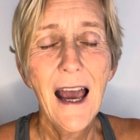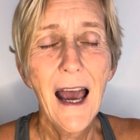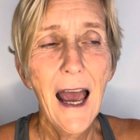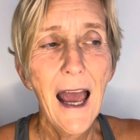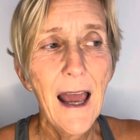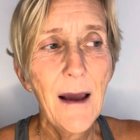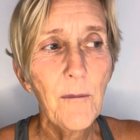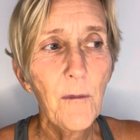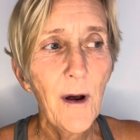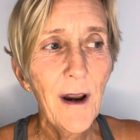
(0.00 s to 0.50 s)

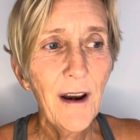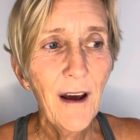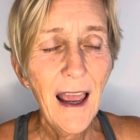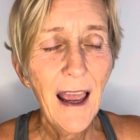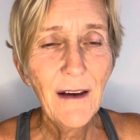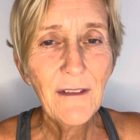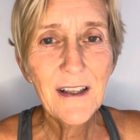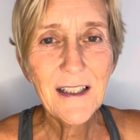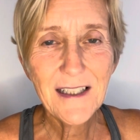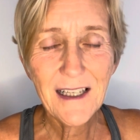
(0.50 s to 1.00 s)
And when I
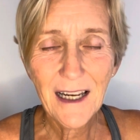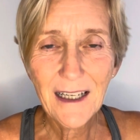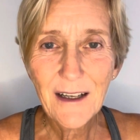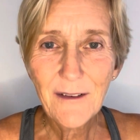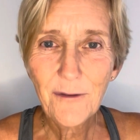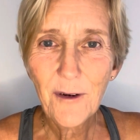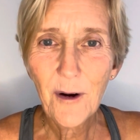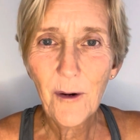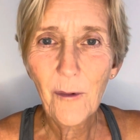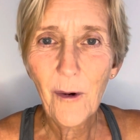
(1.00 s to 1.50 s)
haven't done
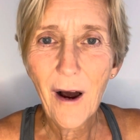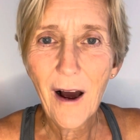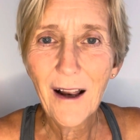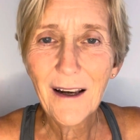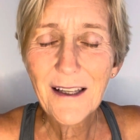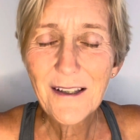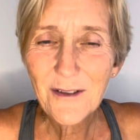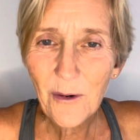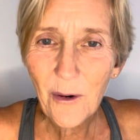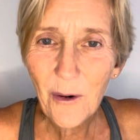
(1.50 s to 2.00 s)
it for a while,
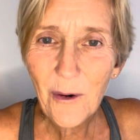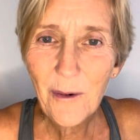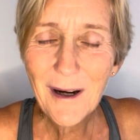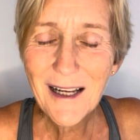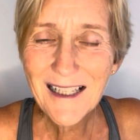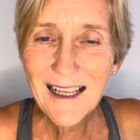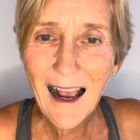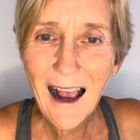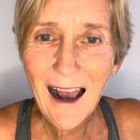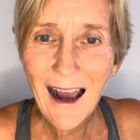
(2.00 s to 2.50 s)
it's
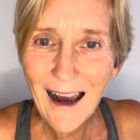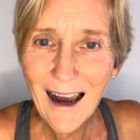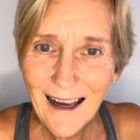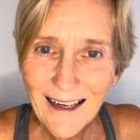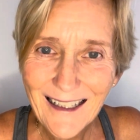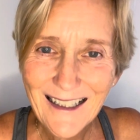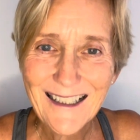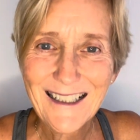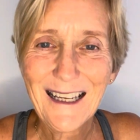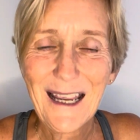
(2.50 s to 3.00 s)
always
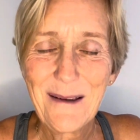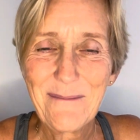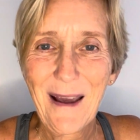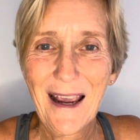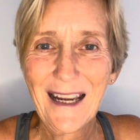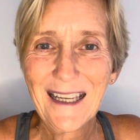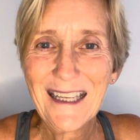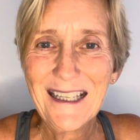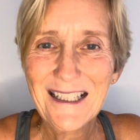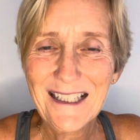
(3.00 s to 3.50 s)
harder to get
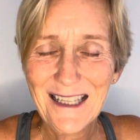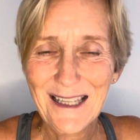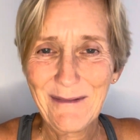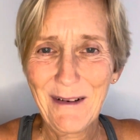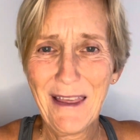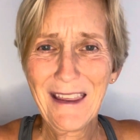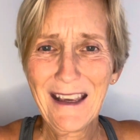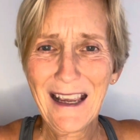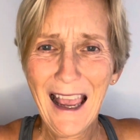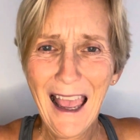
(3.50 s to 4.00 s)
back into them.
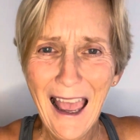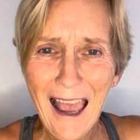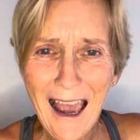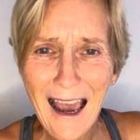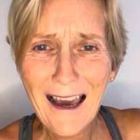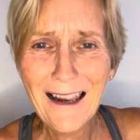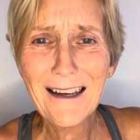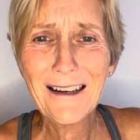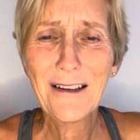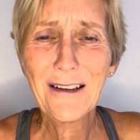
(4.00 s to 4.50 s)
I think,
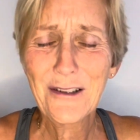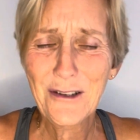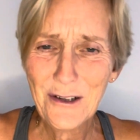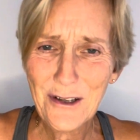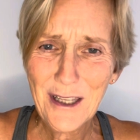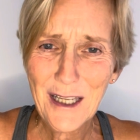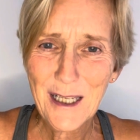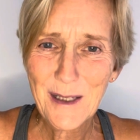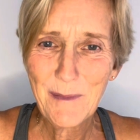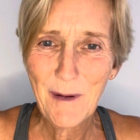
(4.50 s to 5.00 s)
how did I do
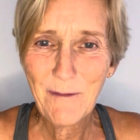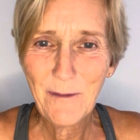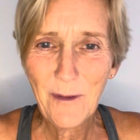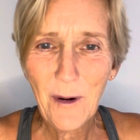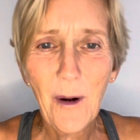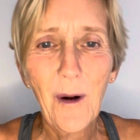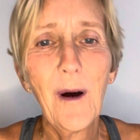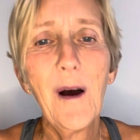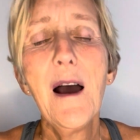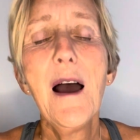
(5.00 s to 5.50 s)
these
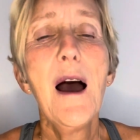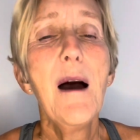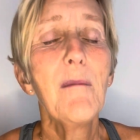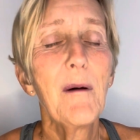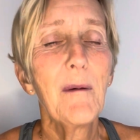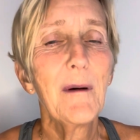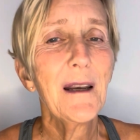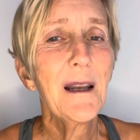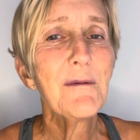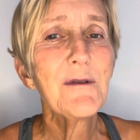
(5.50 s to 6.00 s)
before?
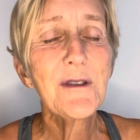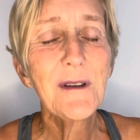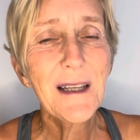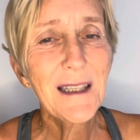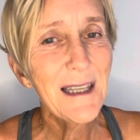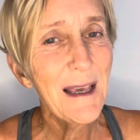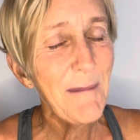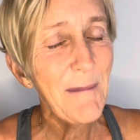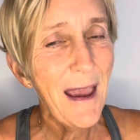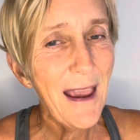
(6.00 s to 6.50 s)
But when I'm
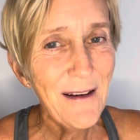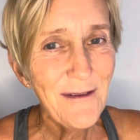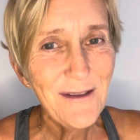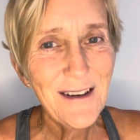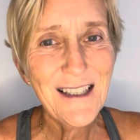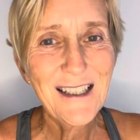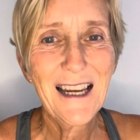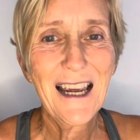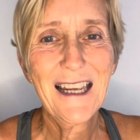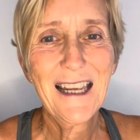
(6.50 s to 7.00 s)
doing them
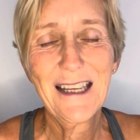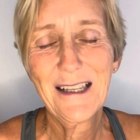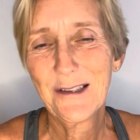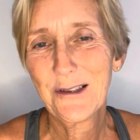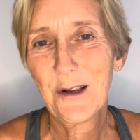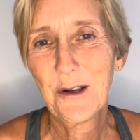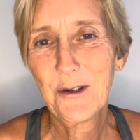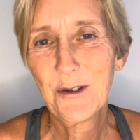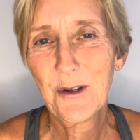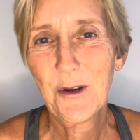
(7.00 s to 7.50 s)
every day, it's
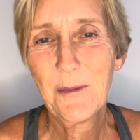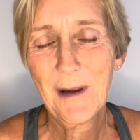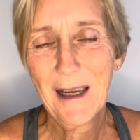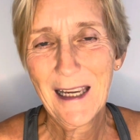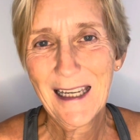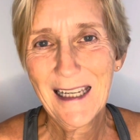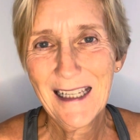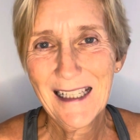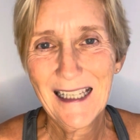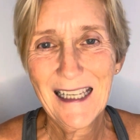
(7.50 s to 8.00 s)
so super
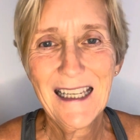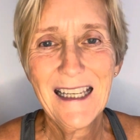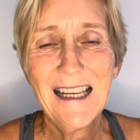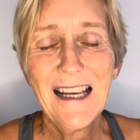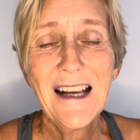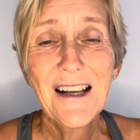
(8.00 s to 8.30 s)
easy.